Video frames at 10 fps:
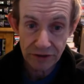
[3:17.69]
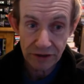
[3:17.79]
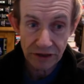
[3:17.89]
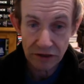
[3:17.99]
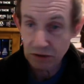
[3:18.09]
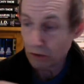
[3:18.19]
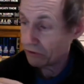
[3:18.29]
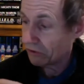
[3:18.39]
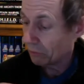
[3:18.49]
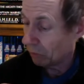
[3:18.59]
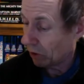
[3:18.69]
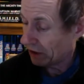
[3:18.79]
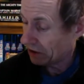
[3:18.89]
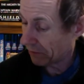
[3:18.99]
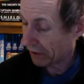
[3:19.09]
there's obviously some white
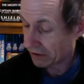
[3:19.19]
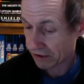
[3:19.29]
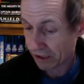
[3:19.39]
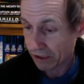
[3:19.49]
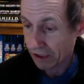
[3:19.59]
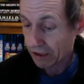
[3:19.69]
space there.